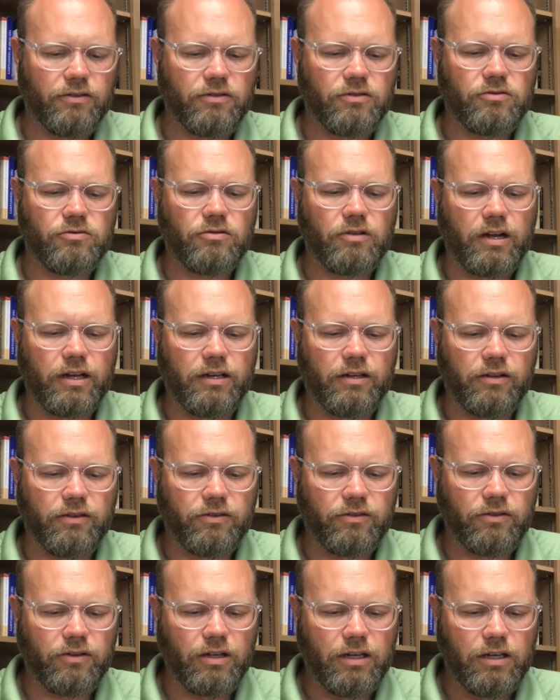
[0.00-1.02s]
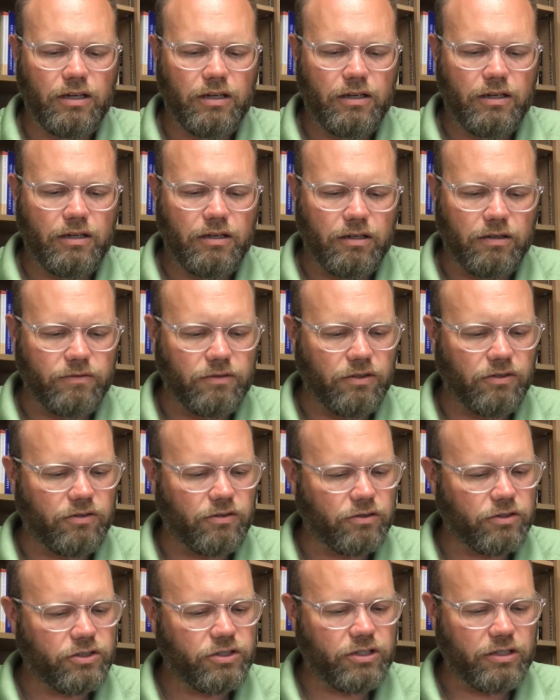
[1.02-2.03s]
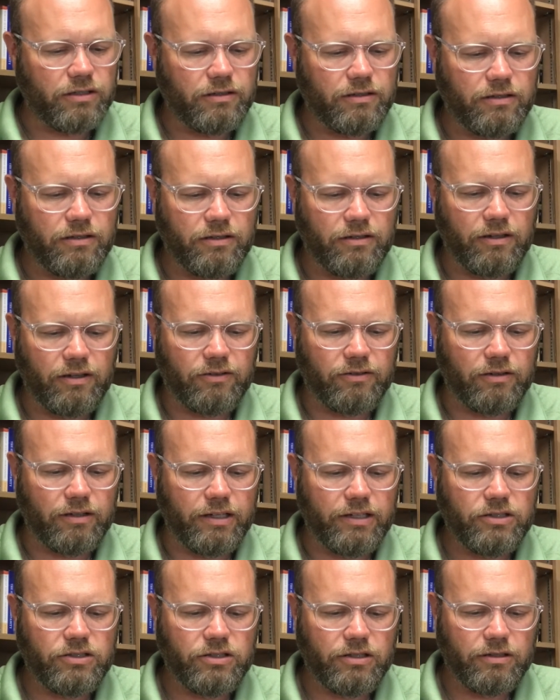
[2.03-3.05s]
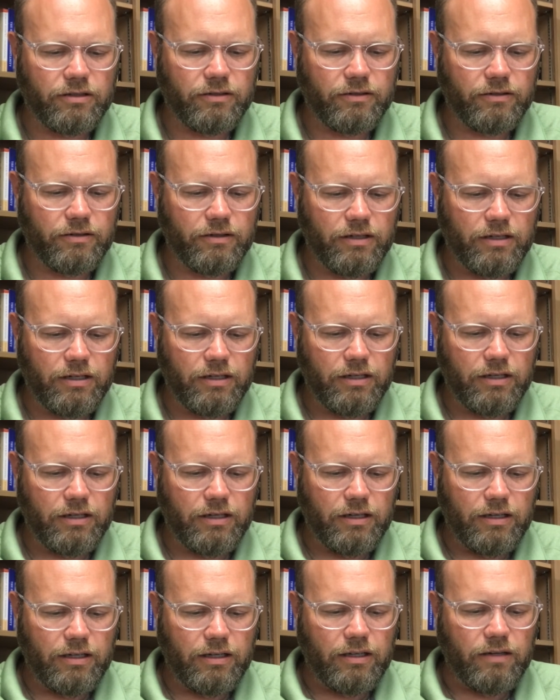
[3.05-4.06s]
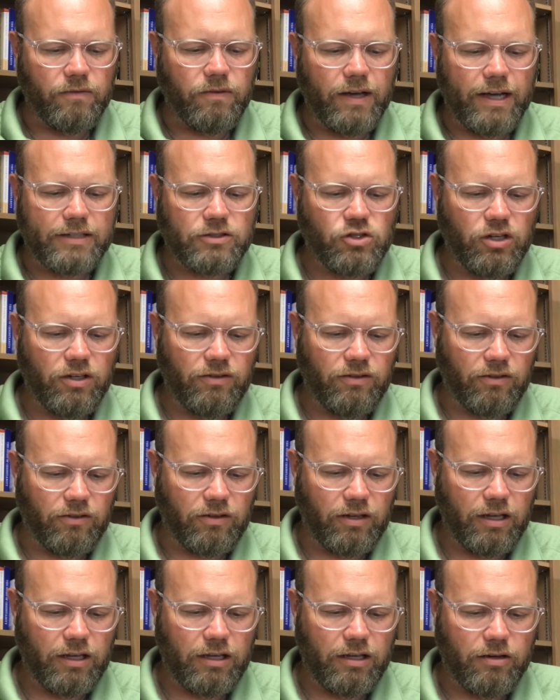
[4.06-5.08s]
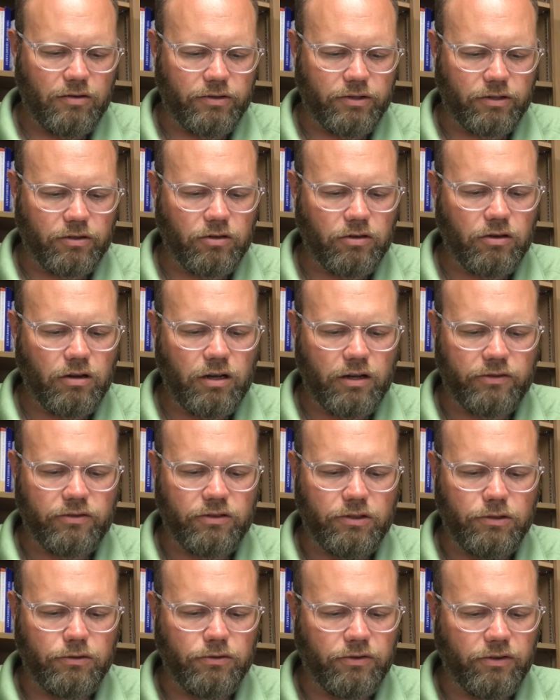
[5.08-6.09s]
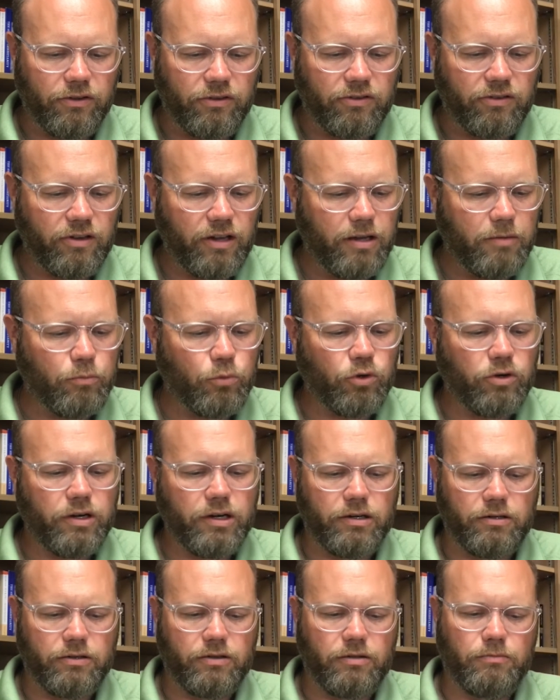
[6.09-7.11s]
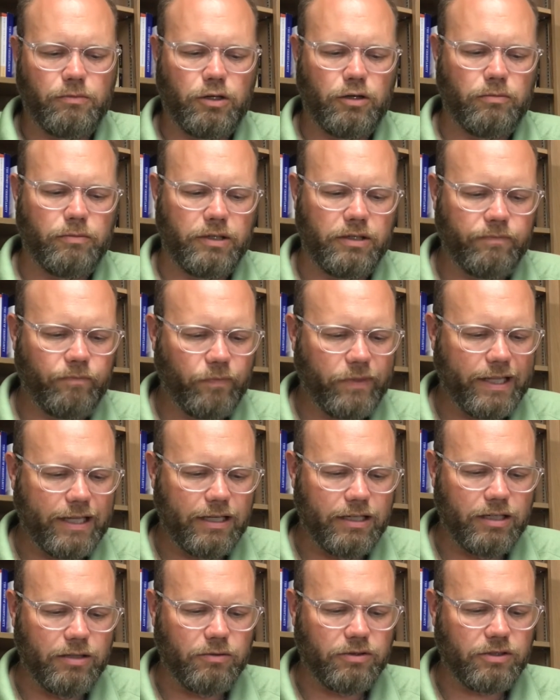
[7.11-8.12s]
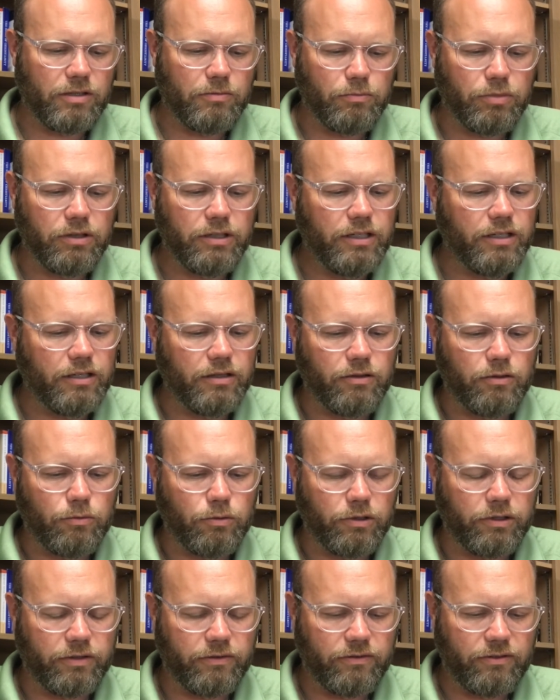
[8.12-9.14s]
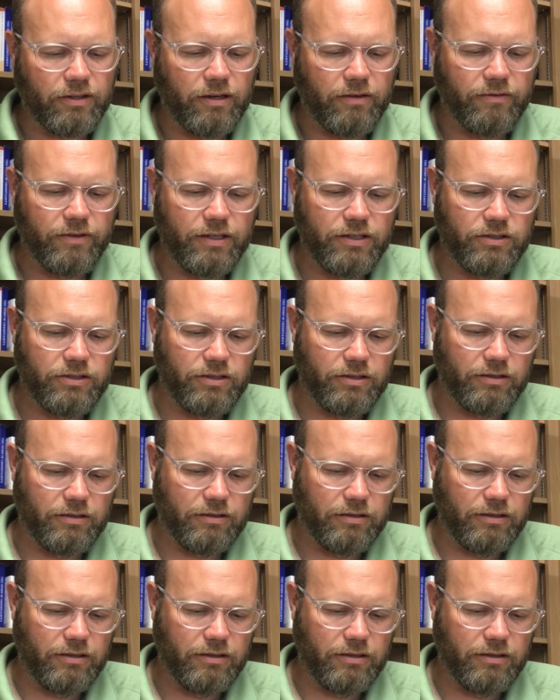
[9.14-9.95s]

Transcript: and dryness, of desertion and desolation. In fact, Jesus hanging on the cross used this same prayer at the moment he was completing the work of salvation.